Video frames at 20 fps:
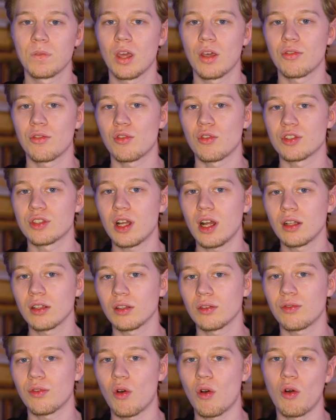The result
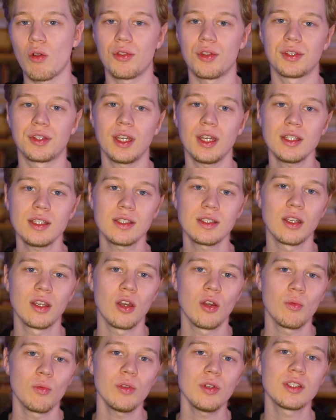of all the tests
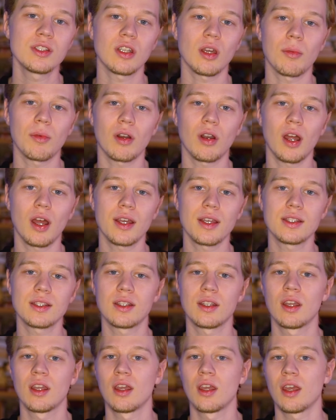were summarized
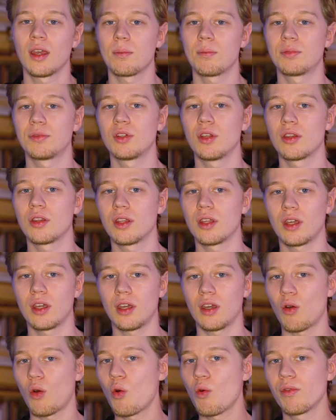to
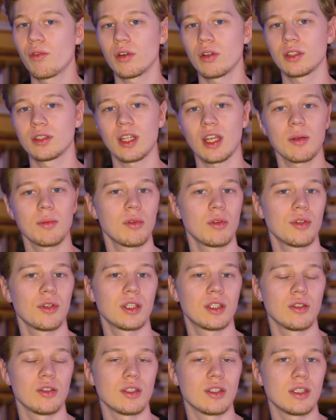the overall table
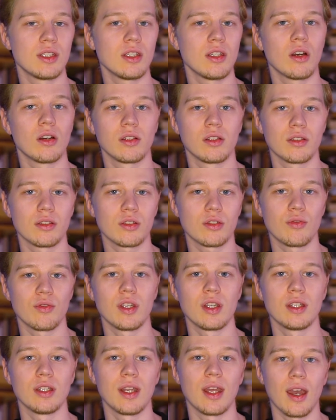that you see on your
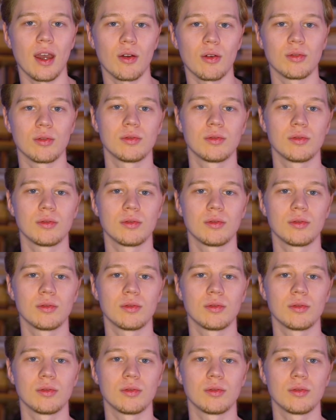screen now.